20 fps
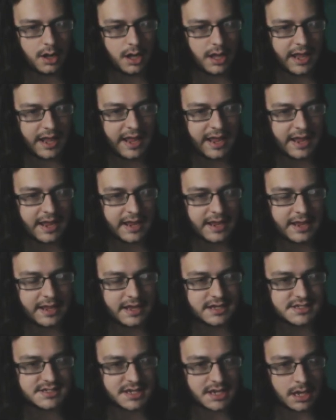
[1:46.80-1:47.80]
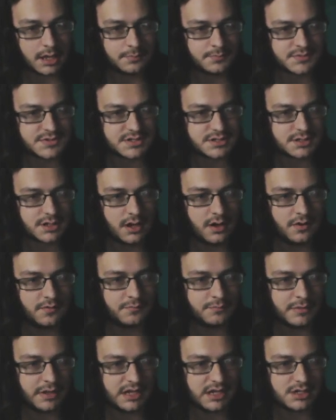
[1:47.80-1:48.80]
a attempt of
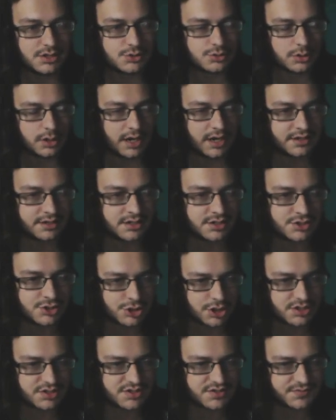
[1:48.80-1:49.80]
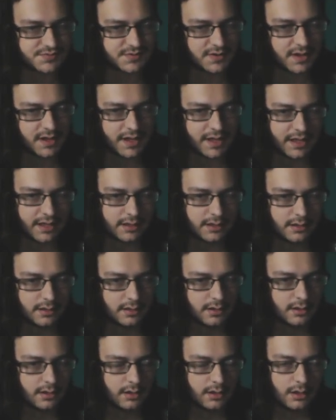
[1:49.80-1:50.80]
me trying to justify
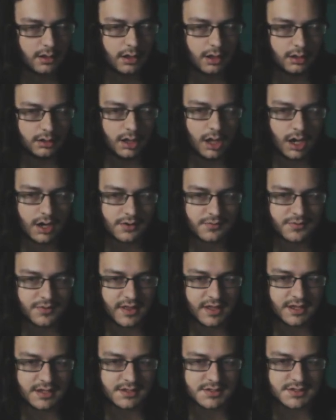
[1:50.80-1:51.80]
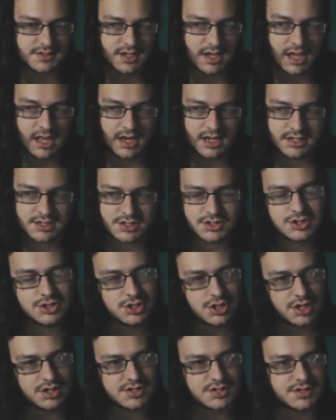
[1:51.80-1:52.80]
a lot of things, and it's
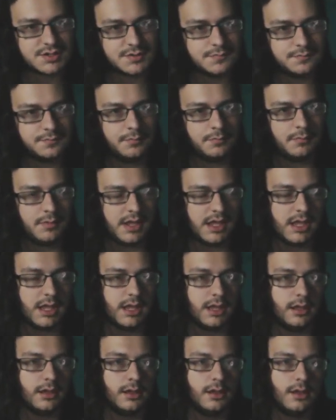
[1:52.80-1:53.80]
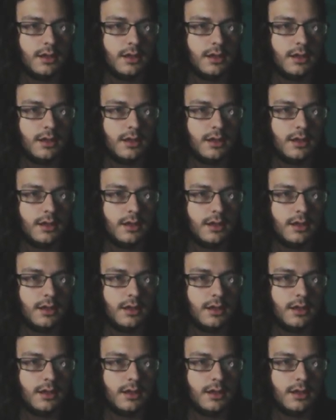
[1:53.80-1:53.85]
just me